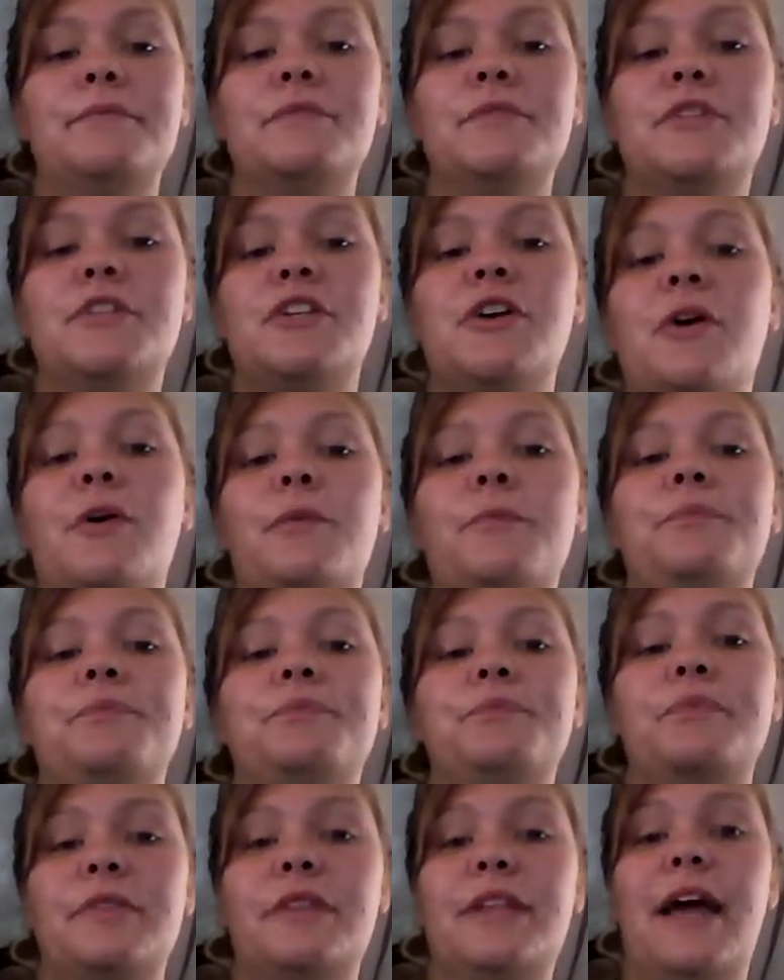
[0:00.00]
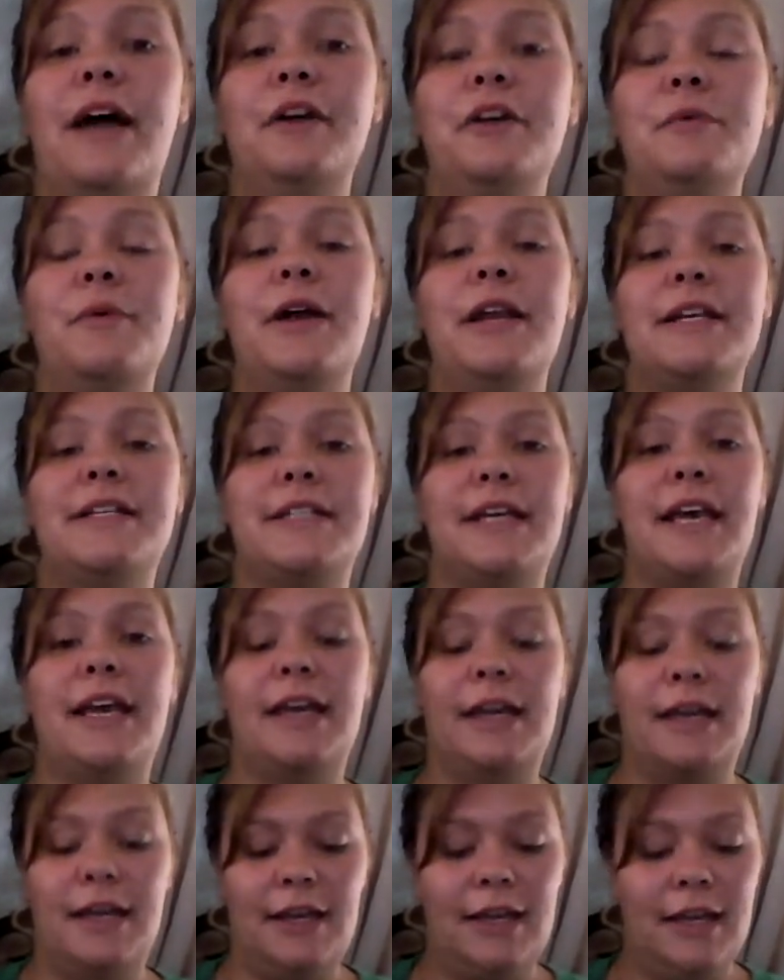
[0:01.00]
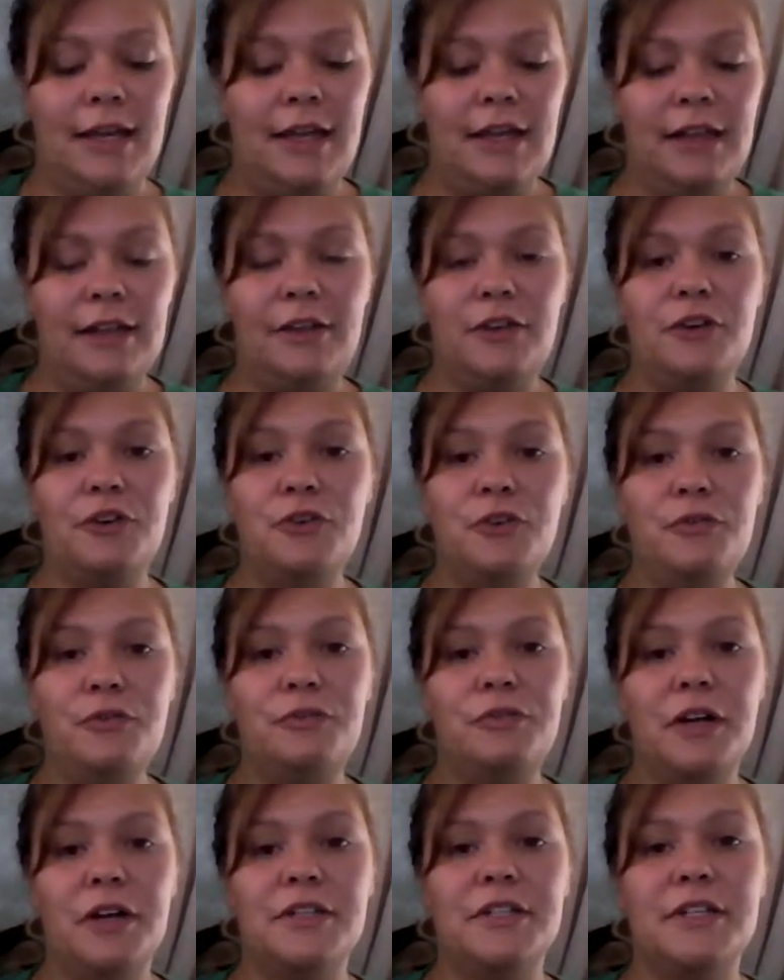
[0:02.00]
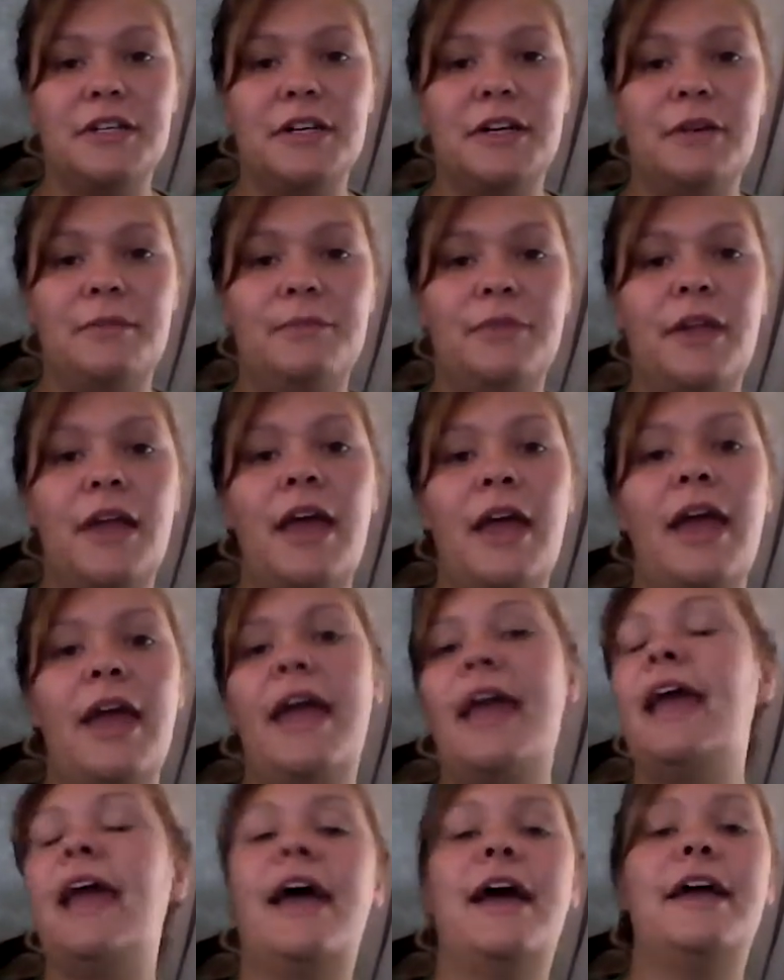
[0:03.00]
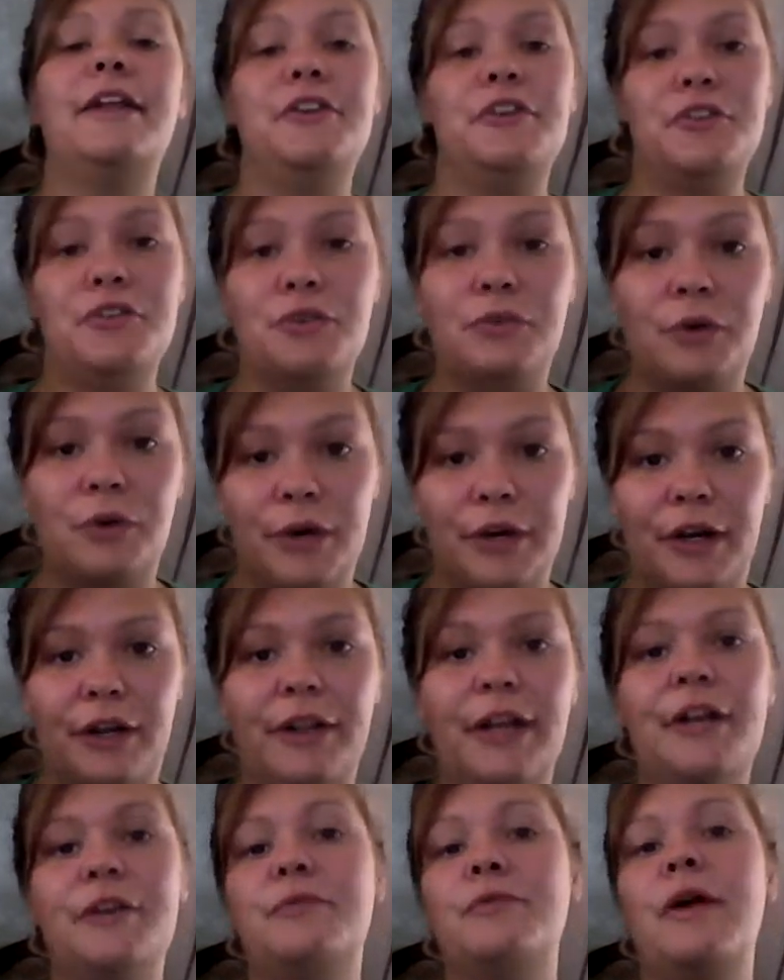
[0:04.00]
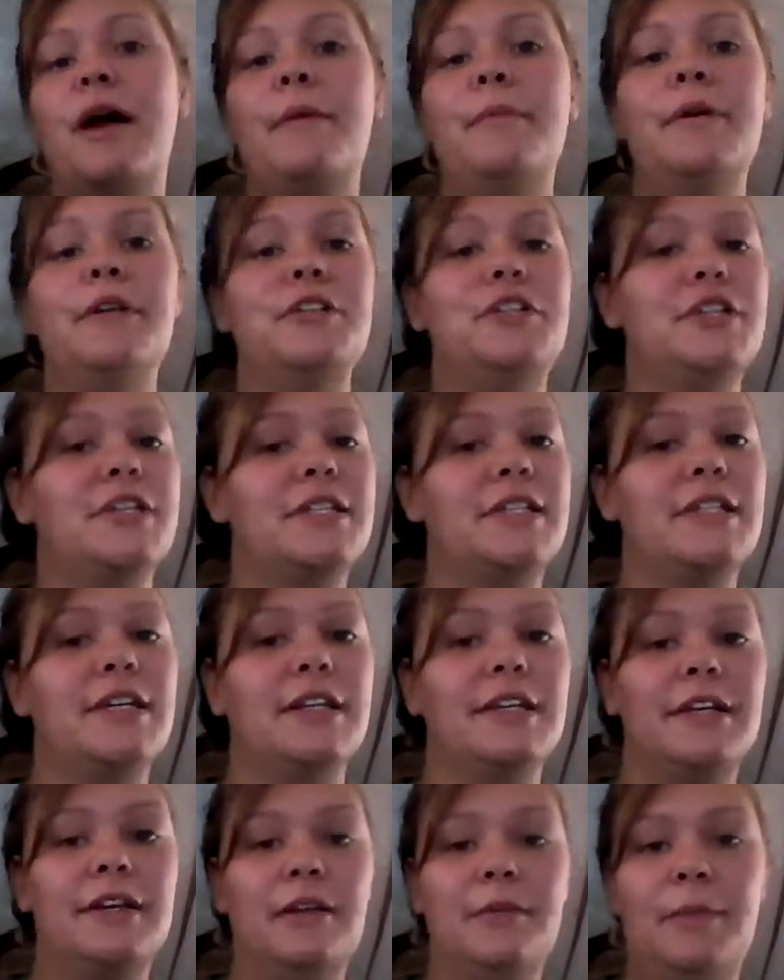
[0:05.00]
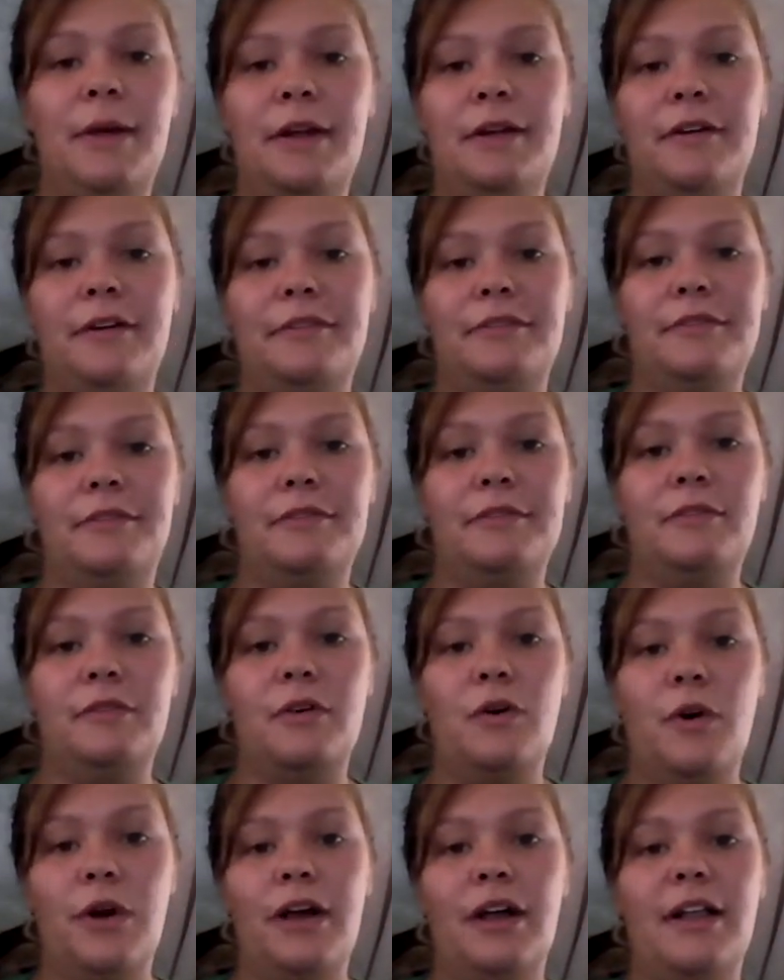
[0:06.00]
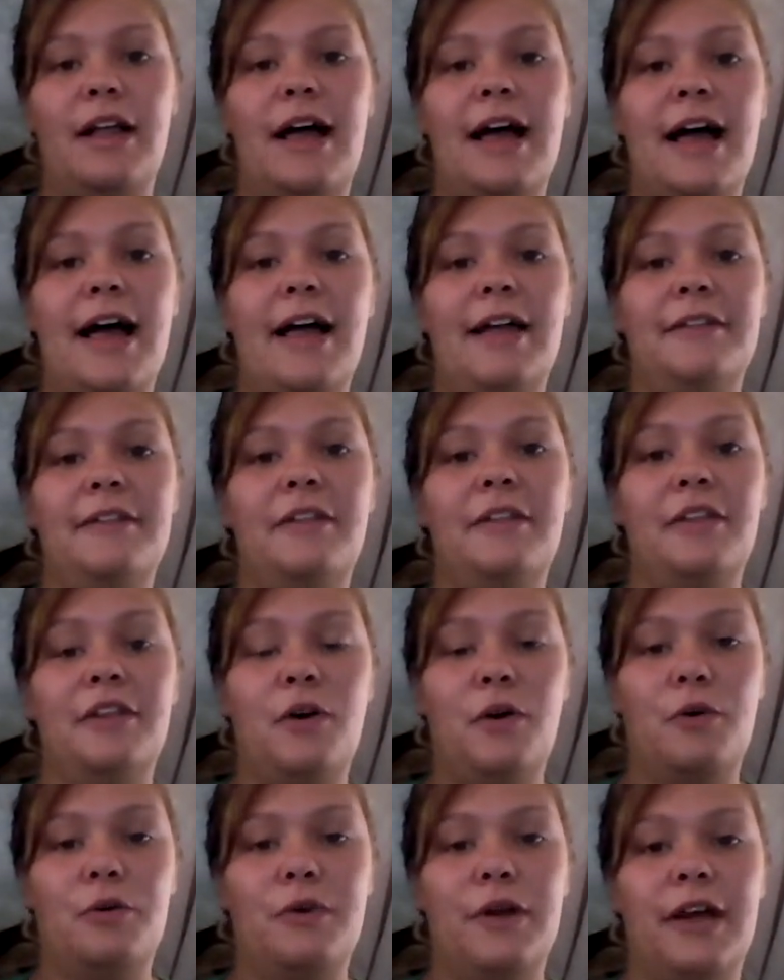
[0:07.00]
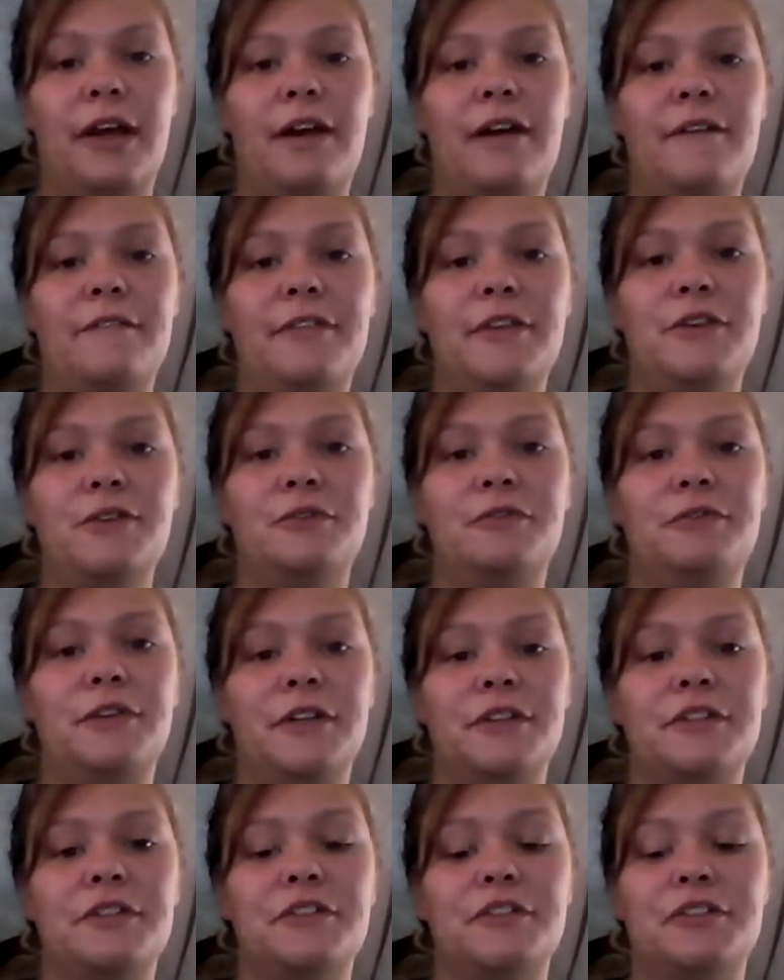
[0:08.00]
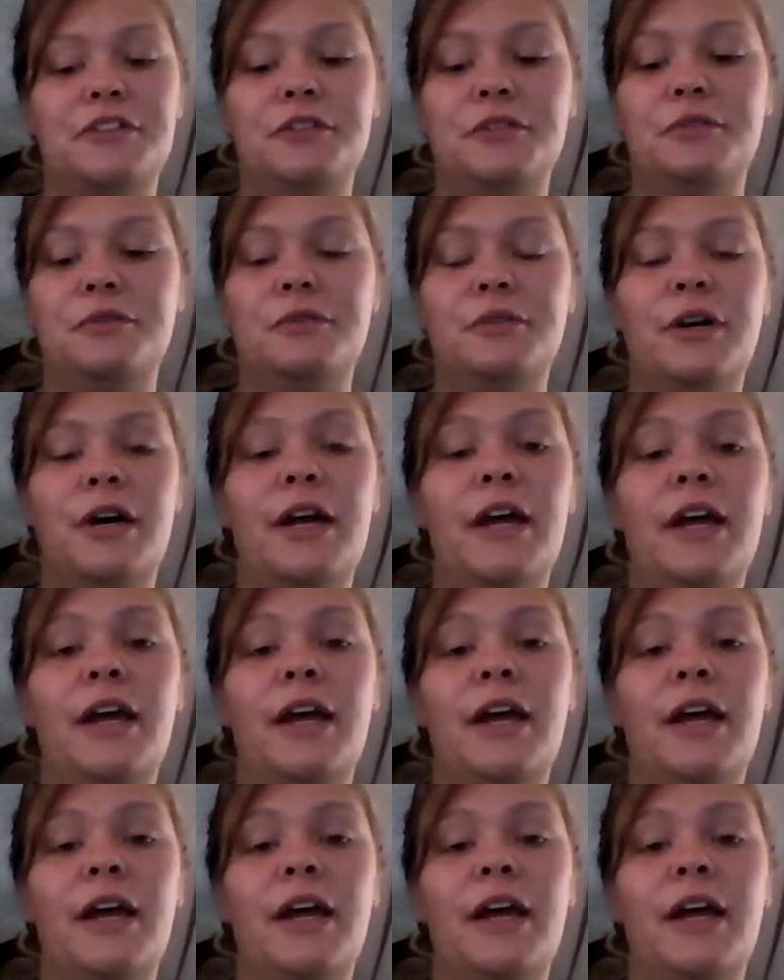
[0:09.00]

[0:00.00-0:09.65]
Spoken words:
So now you want to take your new filter and your new oil and rub just a little bit of oil on the O-ring of the new filter to